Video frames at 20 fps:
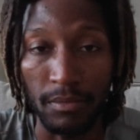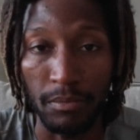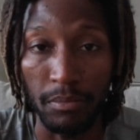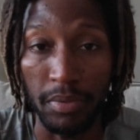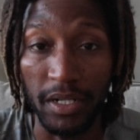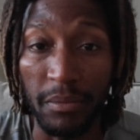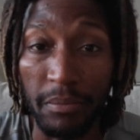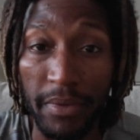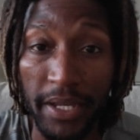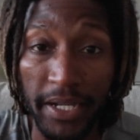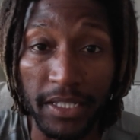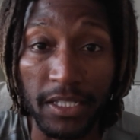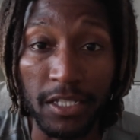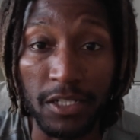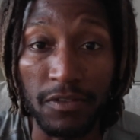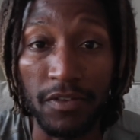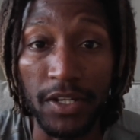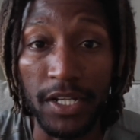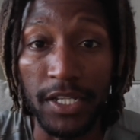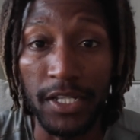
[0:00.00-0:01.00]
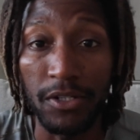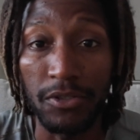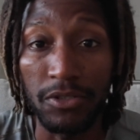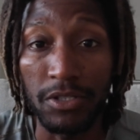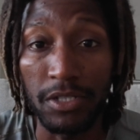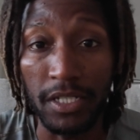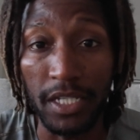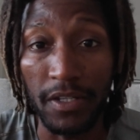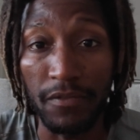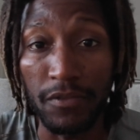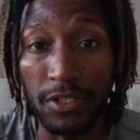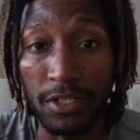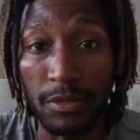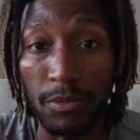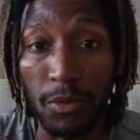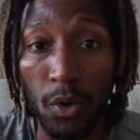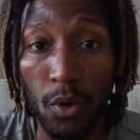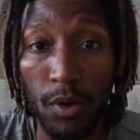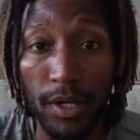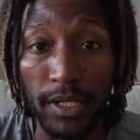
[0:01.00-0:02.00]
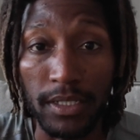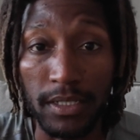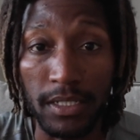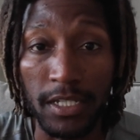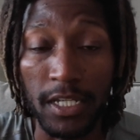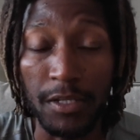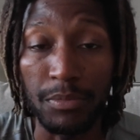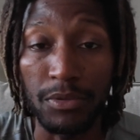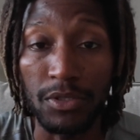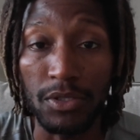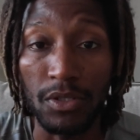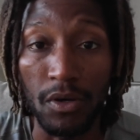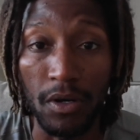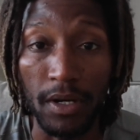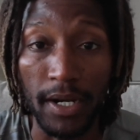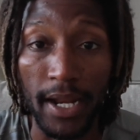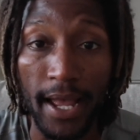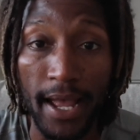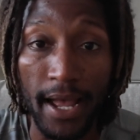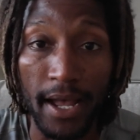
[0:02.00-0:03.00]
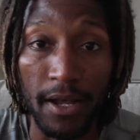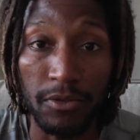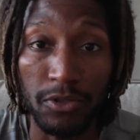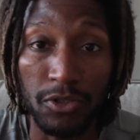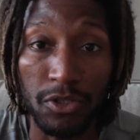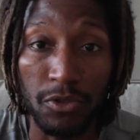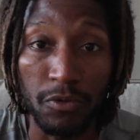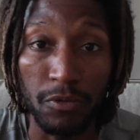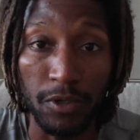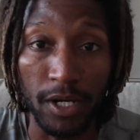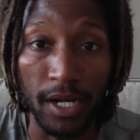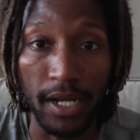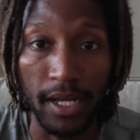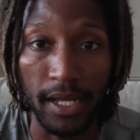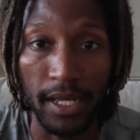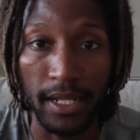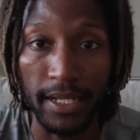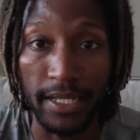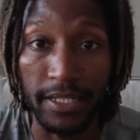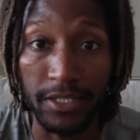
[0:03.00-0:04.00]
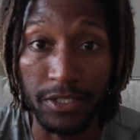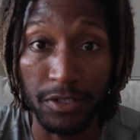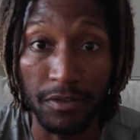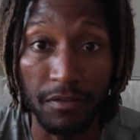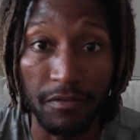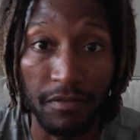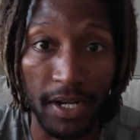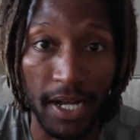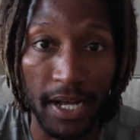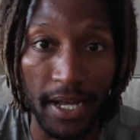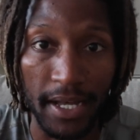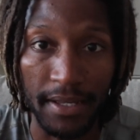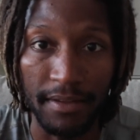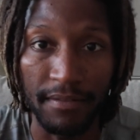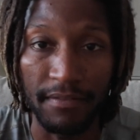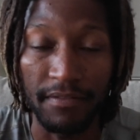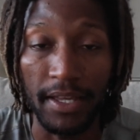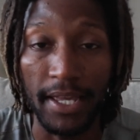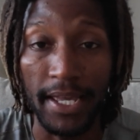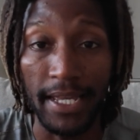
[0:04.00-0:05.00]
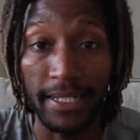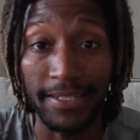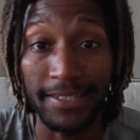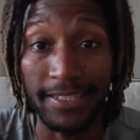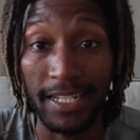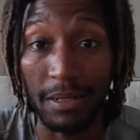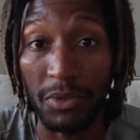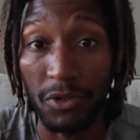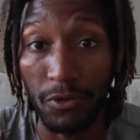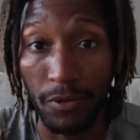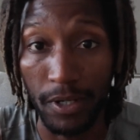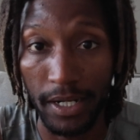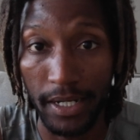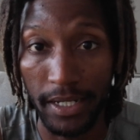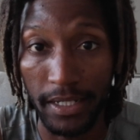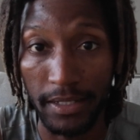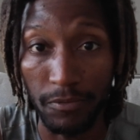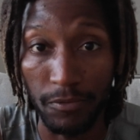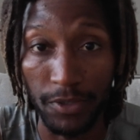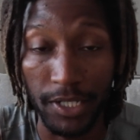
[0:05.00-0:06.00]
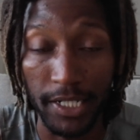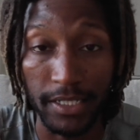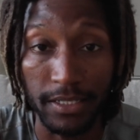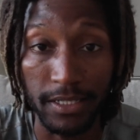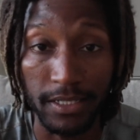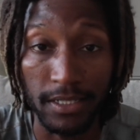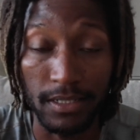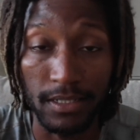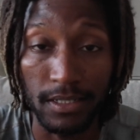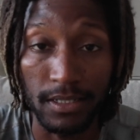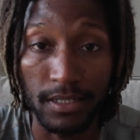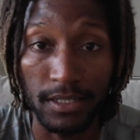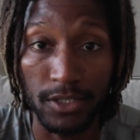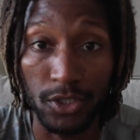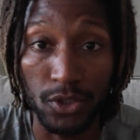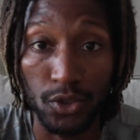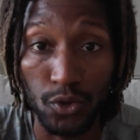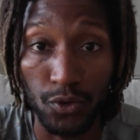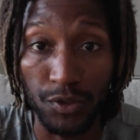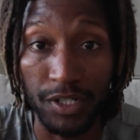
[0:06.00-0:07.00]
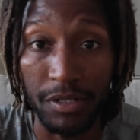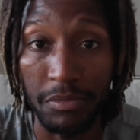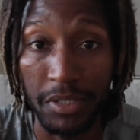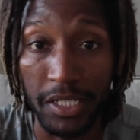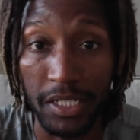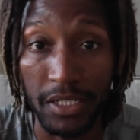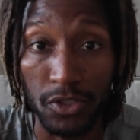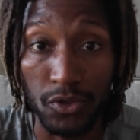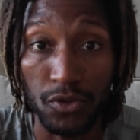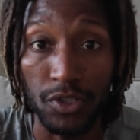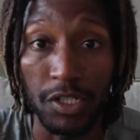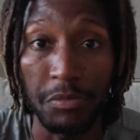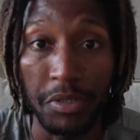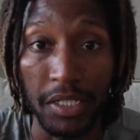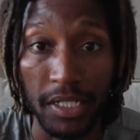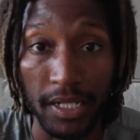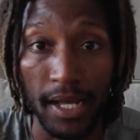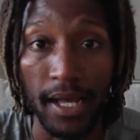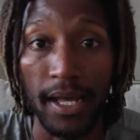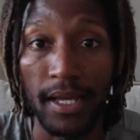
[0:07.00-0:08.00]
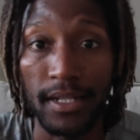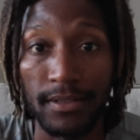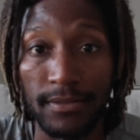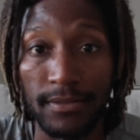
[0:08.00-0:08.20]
But I'm making this video to give you some quick tips on how to ride and survive a summer ride when it's extremely hot.